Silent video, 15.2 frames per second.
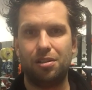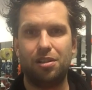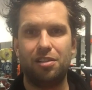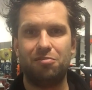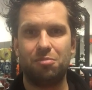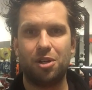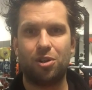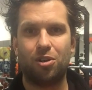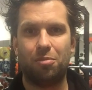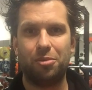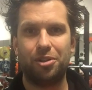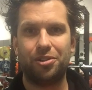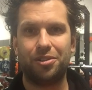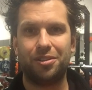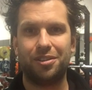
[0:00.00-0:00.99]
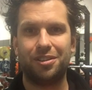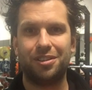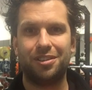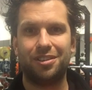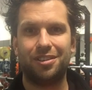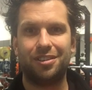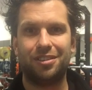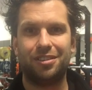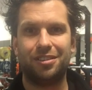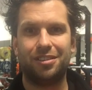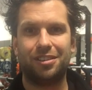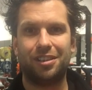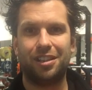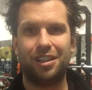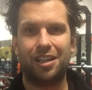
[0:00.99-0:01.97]
leave me a comment,
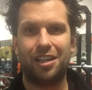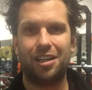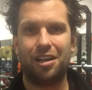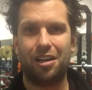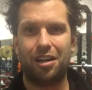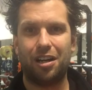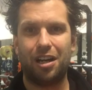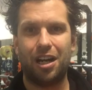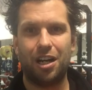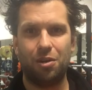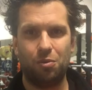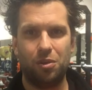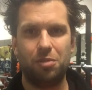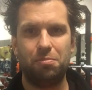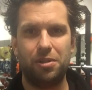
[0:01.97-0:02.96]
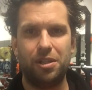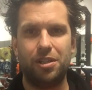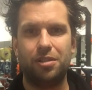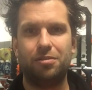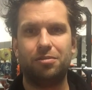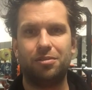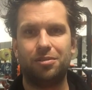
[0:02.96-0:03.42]
and I will be